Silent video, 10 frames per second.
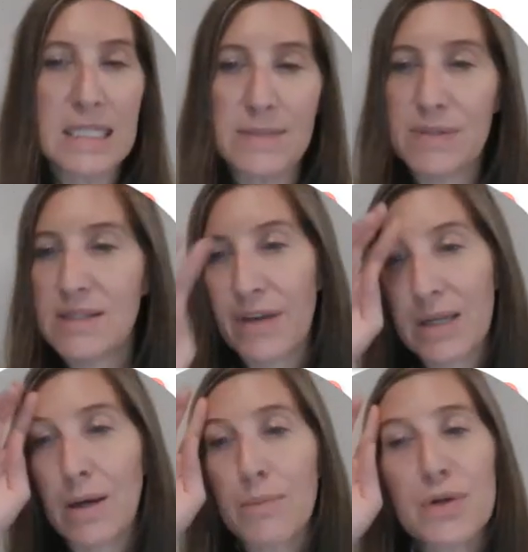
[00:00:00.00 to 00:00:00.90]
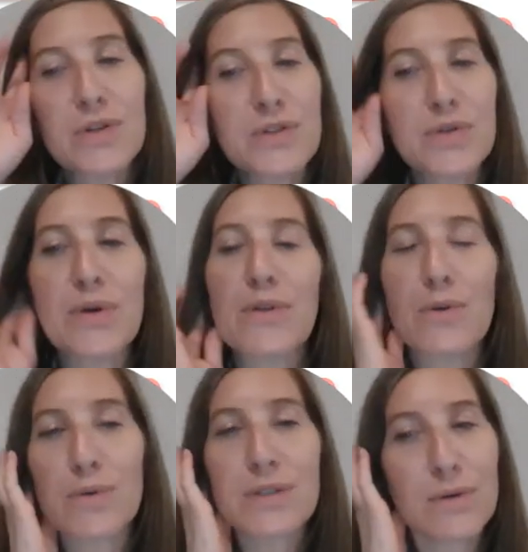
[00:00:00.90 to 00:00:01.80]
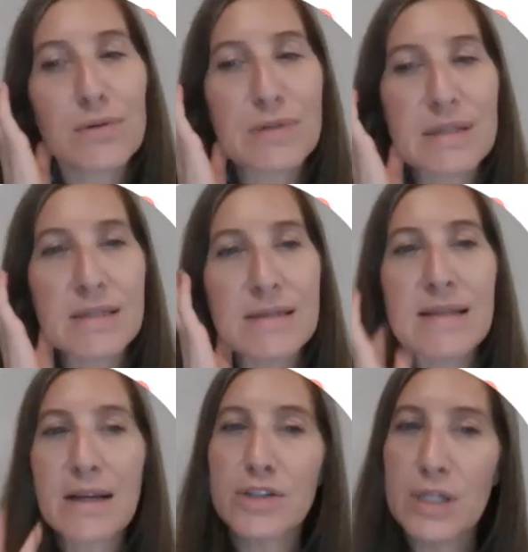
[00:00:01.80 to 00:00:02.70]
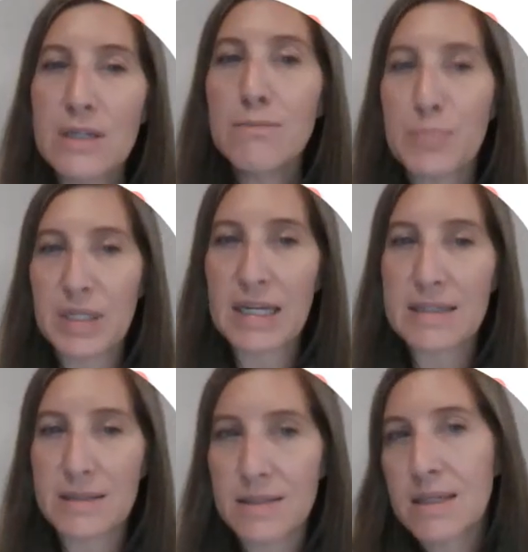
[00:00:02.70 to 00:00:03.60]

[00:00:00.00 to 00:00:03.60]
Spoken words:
specific numbers during the results section, but I